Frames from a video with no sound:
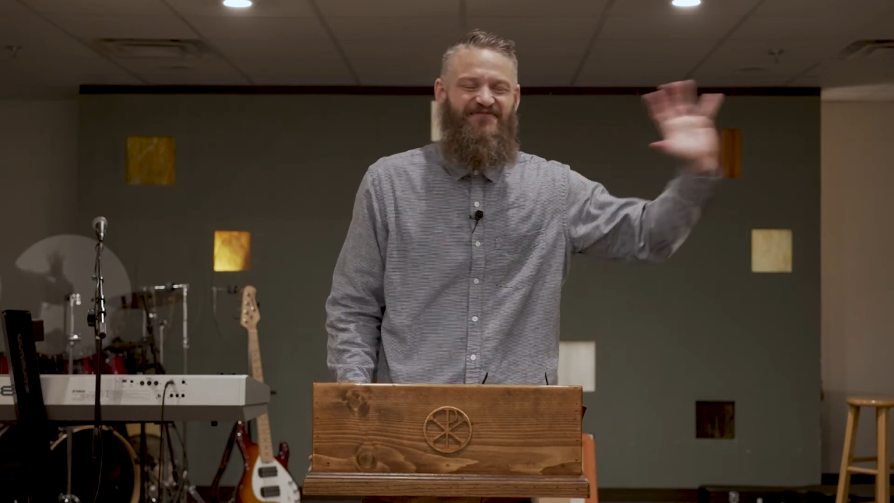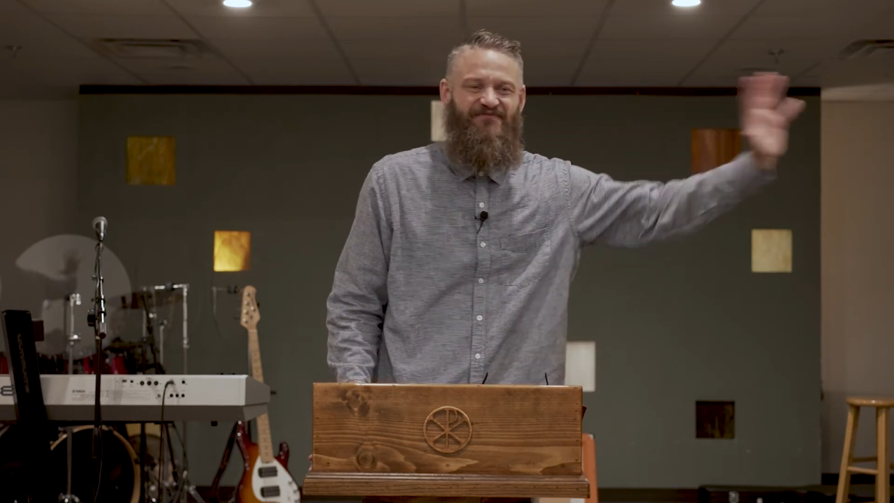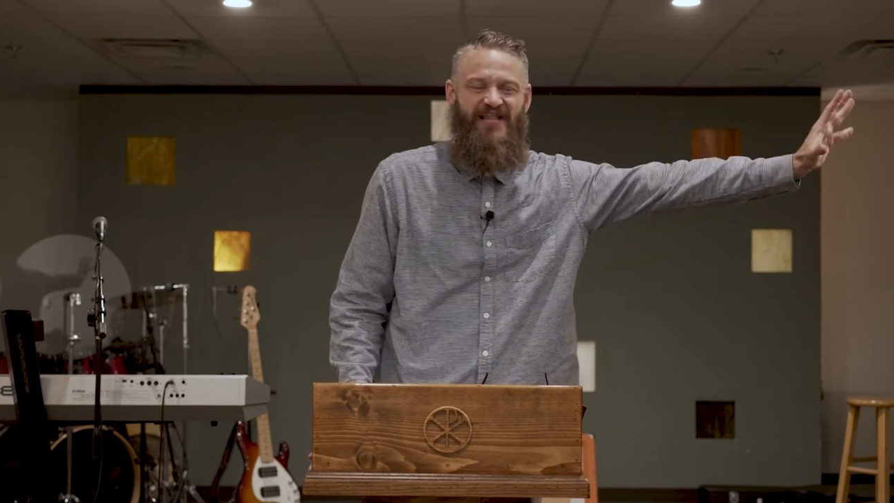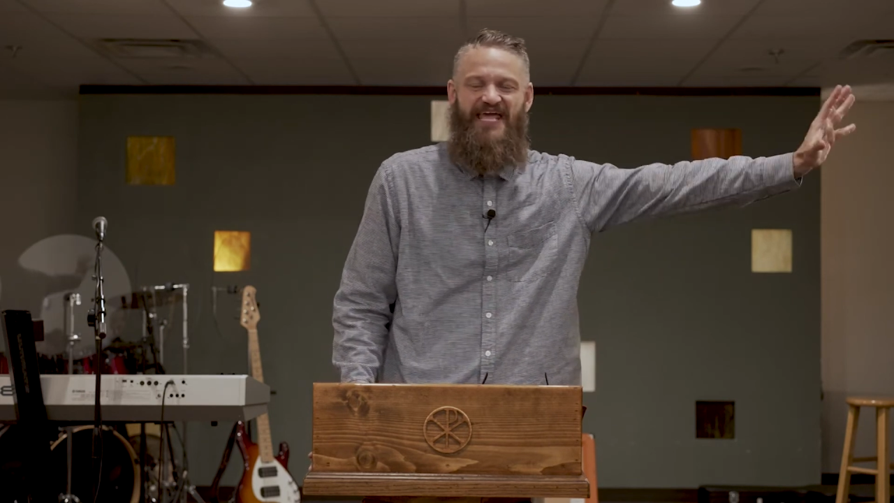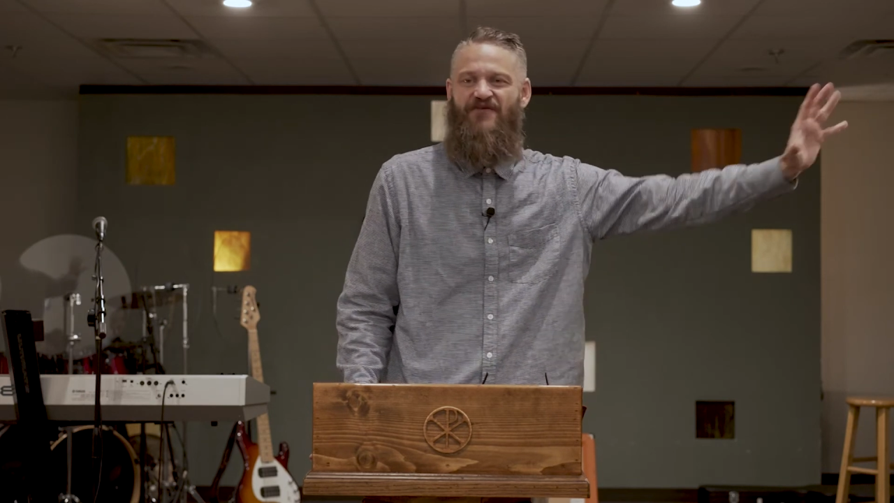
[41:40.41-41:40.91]

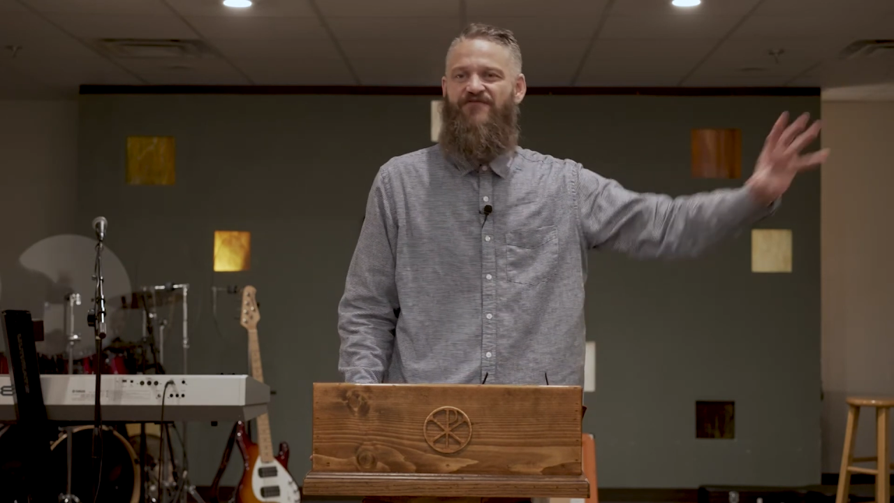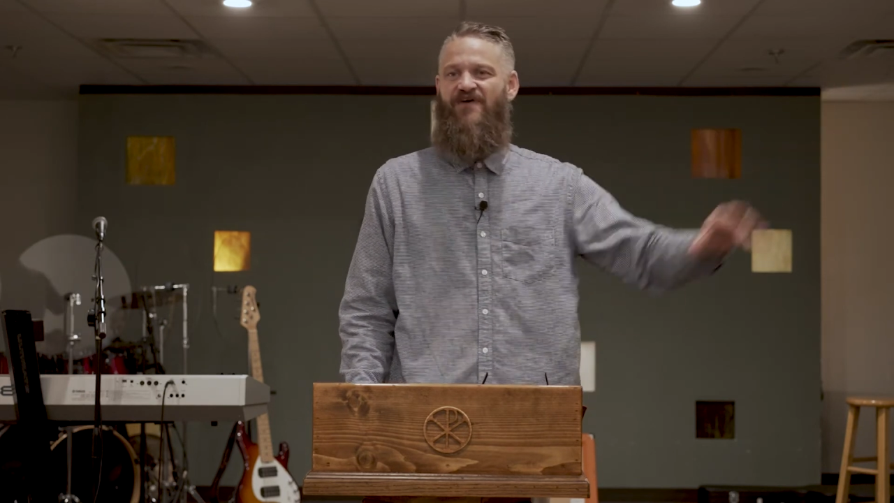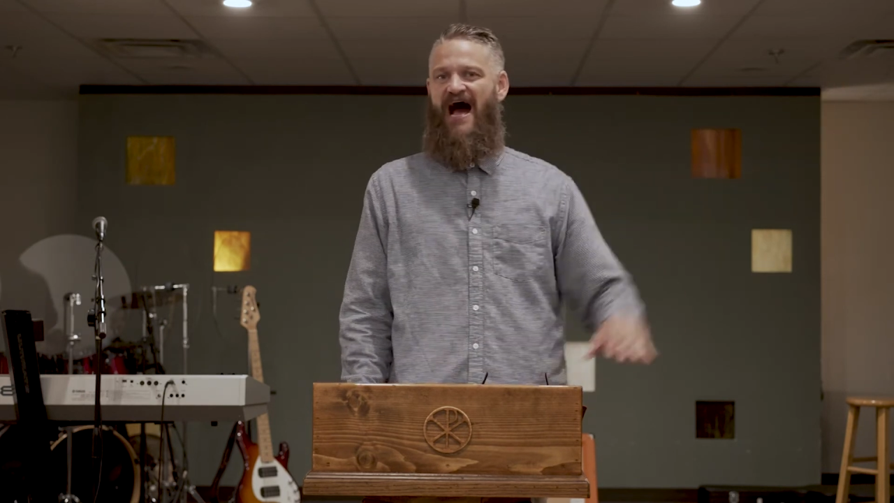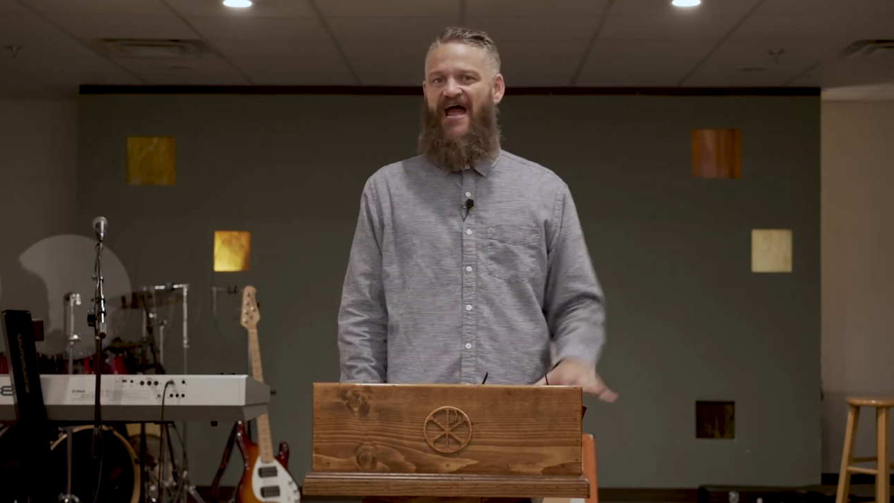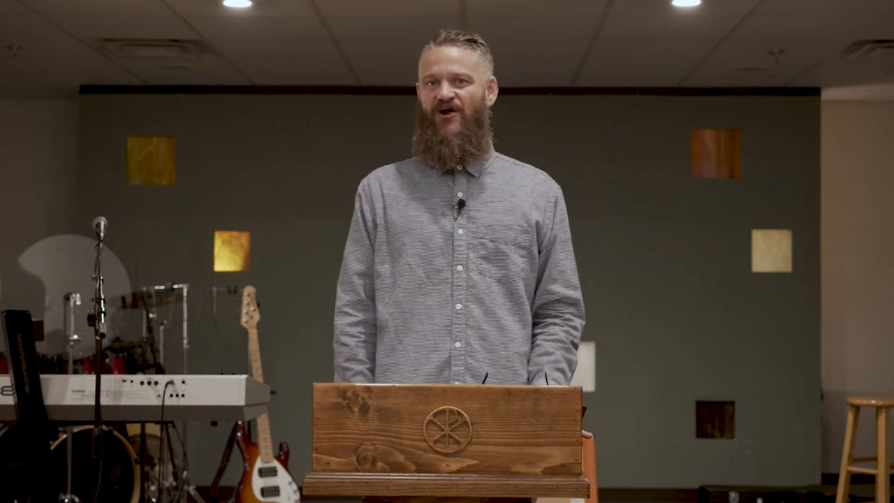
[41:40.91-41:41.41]
lake of
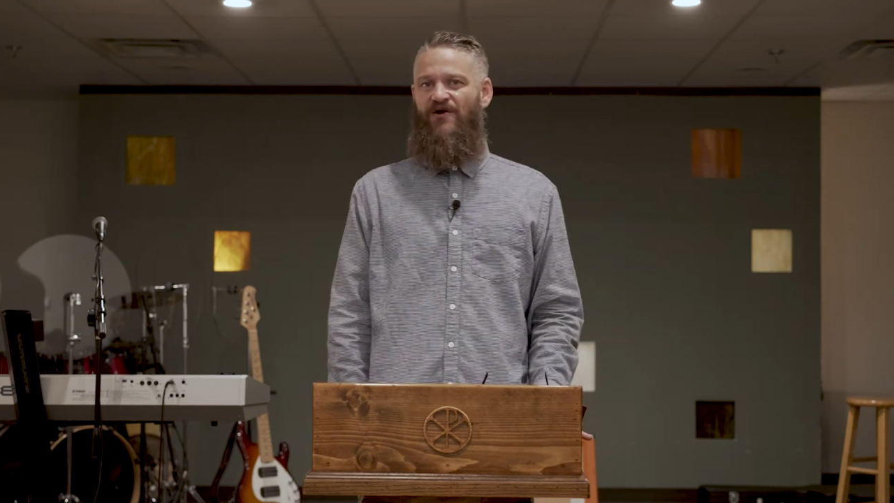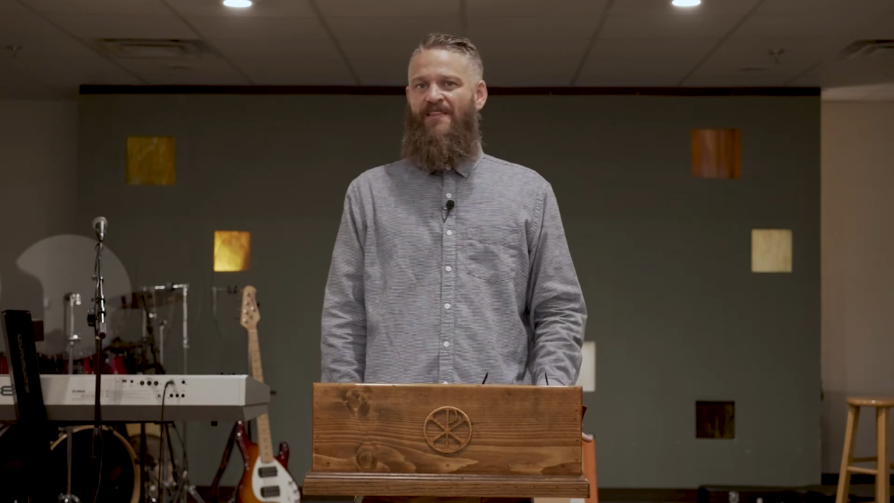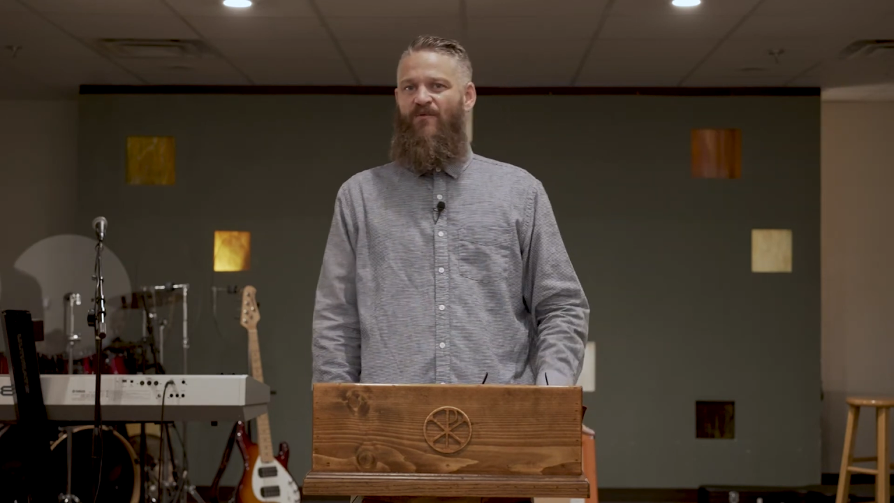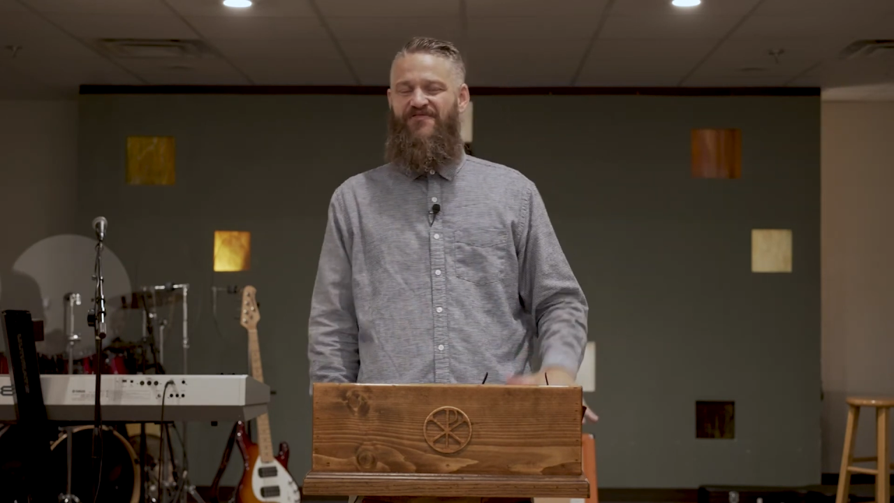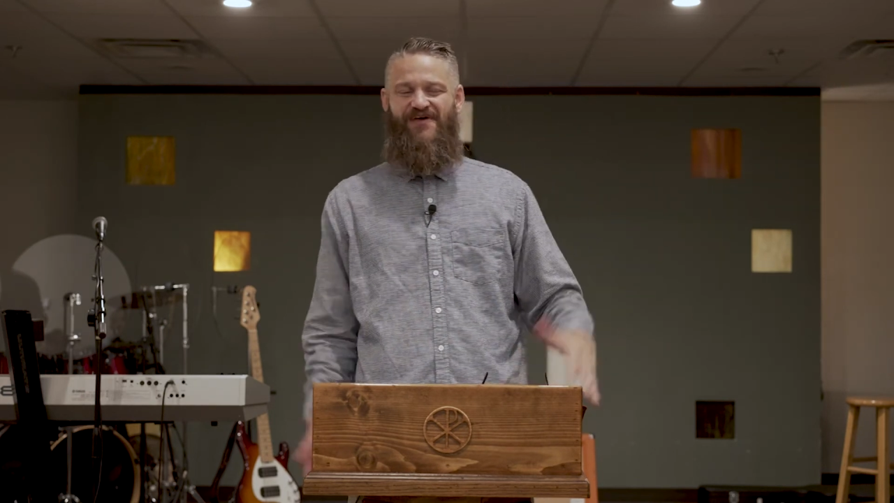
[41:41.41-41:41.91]
fire with